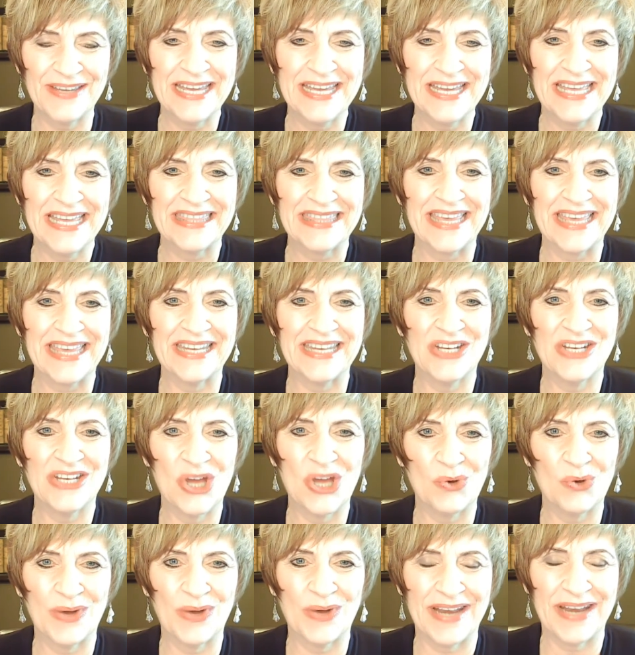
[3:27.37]
that
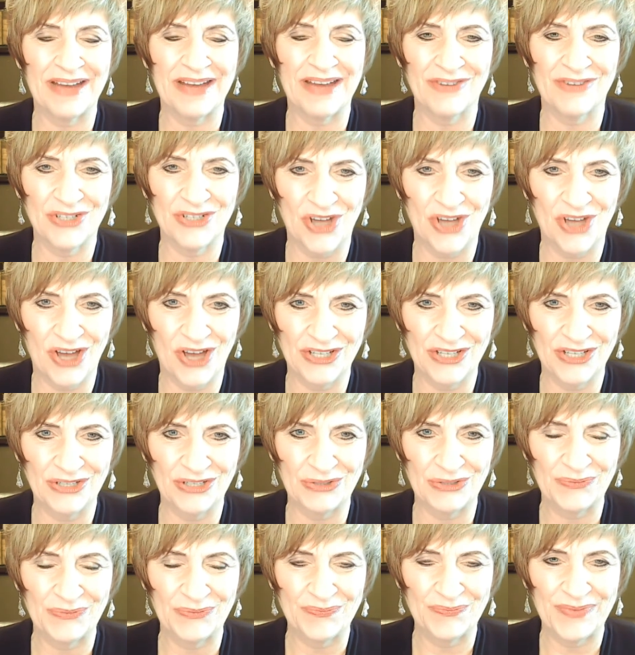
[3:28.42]
no one ever taught
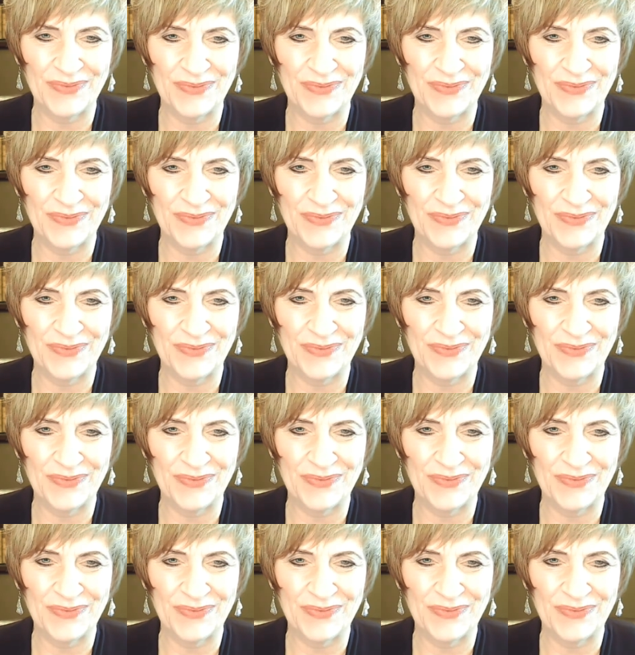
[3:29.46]
you.